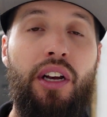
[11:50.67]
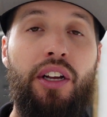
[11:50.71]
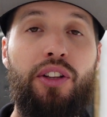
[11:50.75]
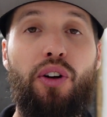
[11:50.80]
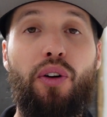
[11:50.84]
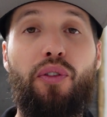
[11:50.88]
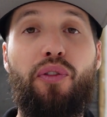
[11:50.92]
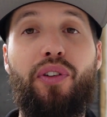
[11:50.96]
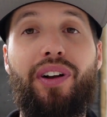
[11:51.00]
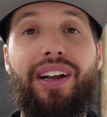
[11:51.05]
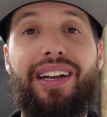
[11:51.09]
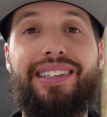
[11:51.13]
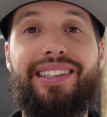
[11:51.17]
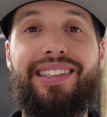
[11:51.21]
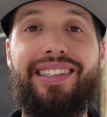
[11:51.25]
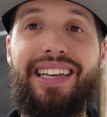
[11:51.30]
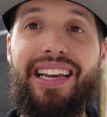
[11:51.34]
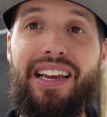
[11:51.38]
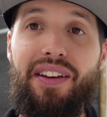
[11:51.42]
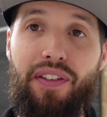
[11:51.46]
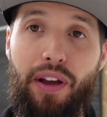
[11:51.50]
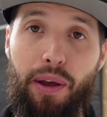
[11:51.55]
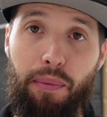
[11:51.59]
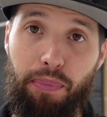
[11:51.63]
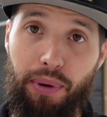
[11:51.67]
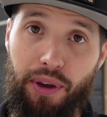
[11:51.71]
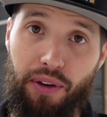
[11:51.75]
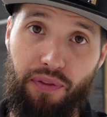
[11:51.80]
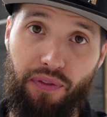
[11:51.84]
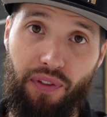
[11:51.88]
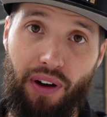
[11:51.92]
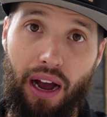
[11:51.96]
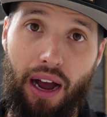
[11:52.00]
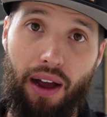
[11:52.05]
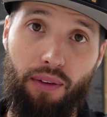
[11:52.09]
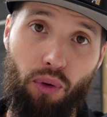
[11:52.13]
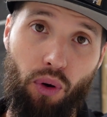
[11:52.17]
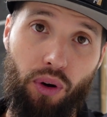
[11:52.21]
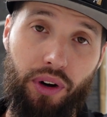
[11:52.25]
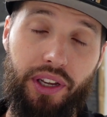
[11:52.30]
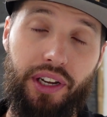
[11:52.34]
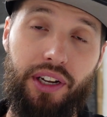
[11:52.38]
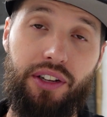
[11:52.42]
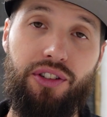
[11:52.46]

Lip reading: Don't forget Steve MP5 on the